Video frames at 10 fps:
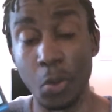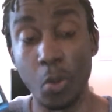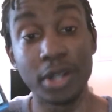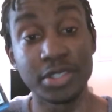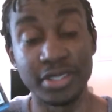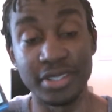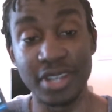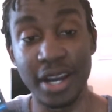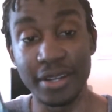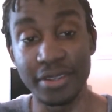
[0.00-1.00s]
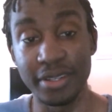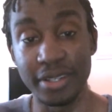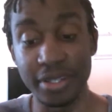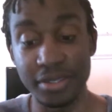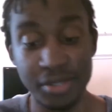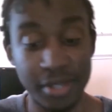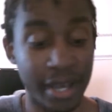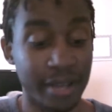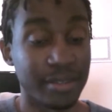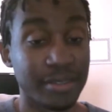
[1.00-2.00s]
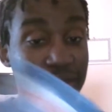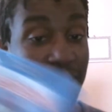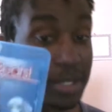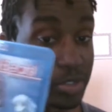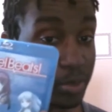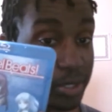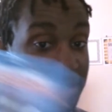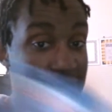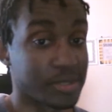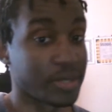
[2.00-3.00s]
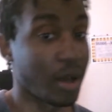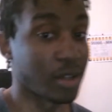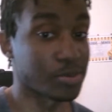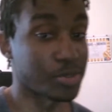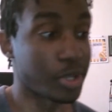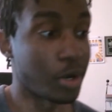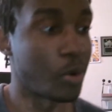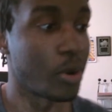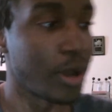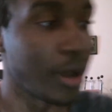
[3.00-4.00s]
watch the entire thing here. So yeah, Angel Beats, awesome show.